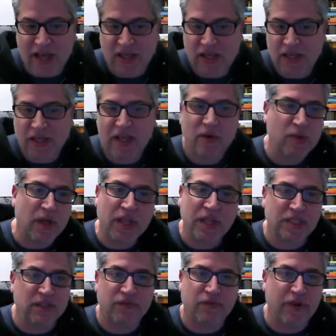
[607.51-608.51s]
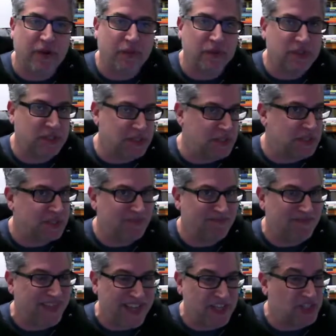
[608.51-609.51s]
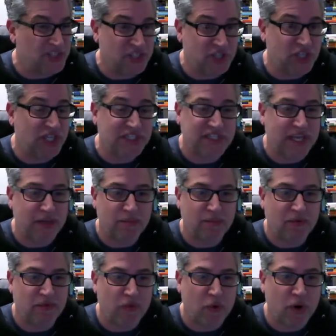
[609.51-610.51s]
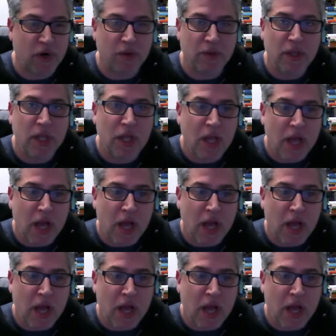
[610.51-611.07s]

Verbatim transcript: calculate relative frequencies, again, just like before.